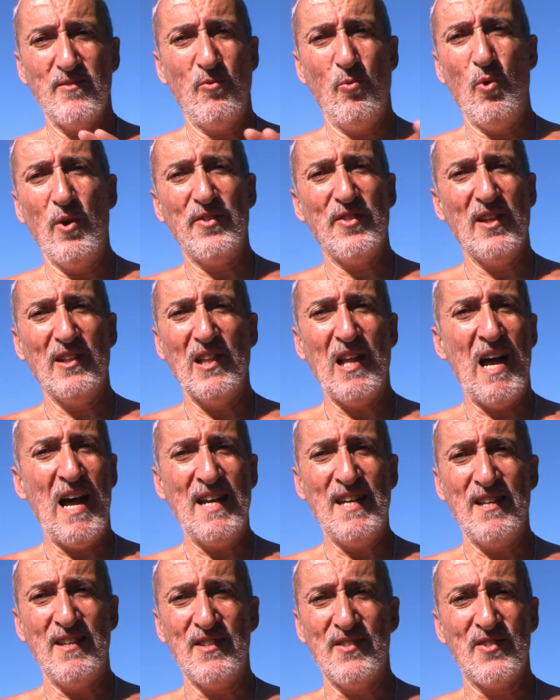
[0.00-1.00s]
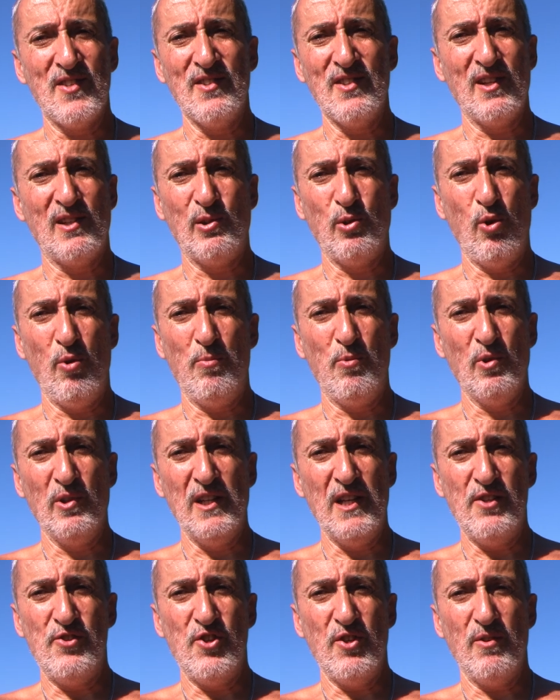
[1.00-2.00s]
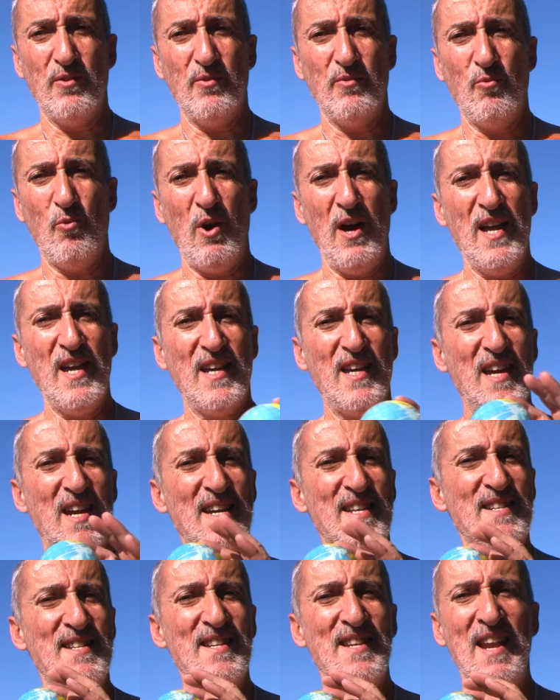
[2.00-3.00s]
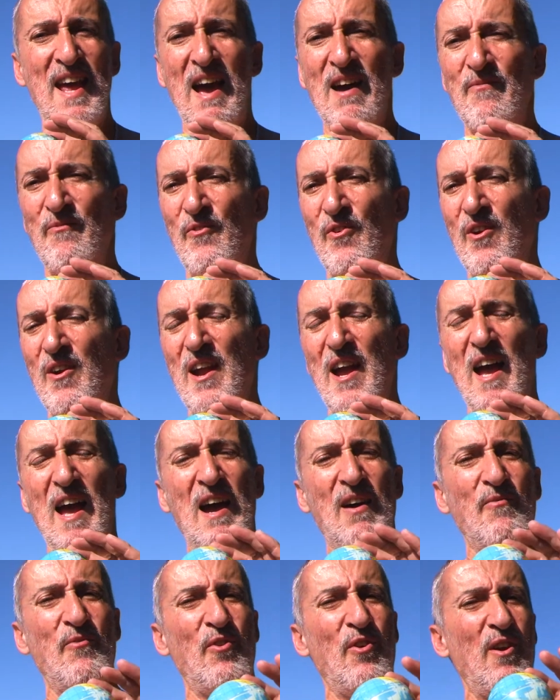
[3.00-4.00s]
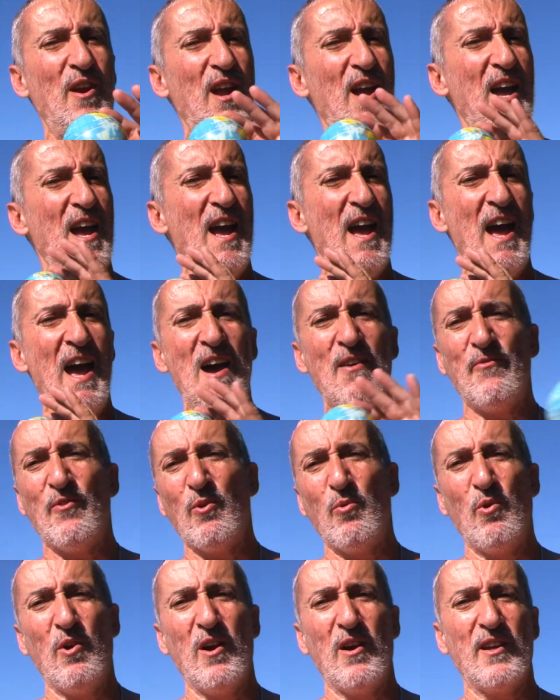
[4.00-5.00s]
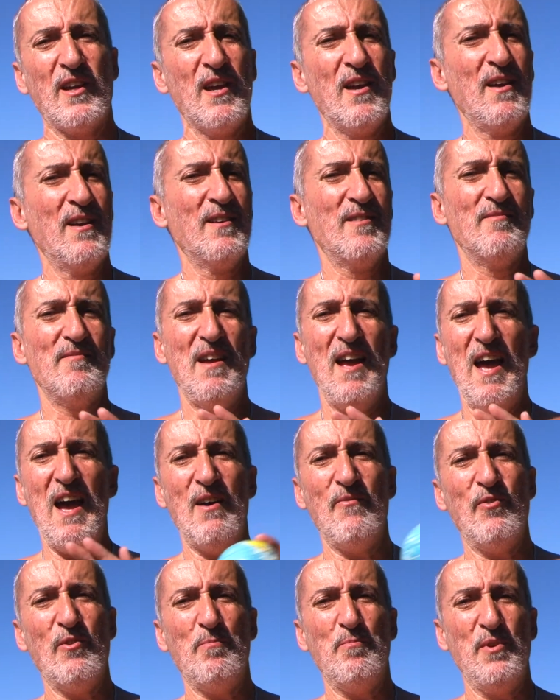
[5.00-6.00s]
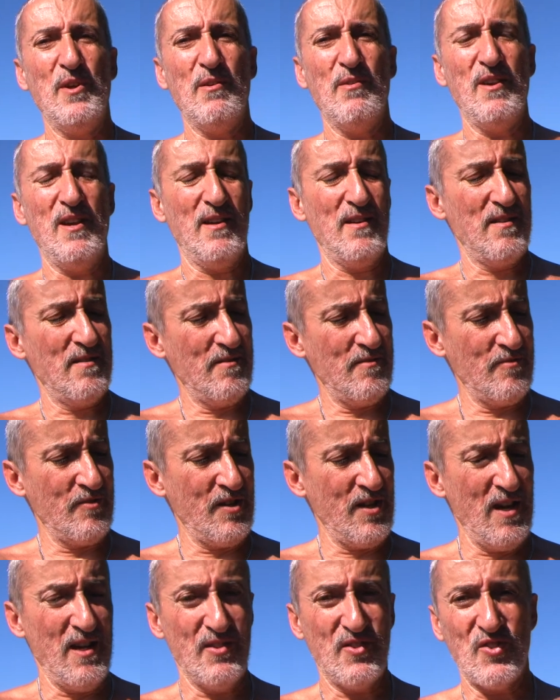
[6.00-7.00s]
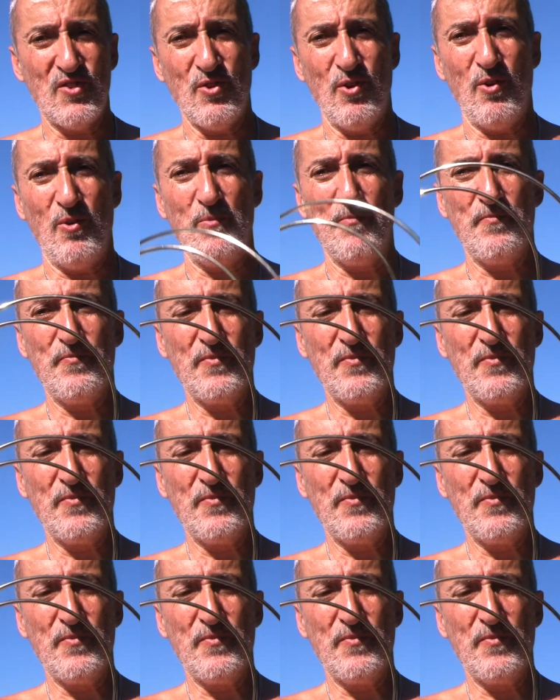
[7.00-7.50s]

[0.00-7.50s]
what the lie is in the globe religion, why it can never, ever, ever work, ever, period. Okay, so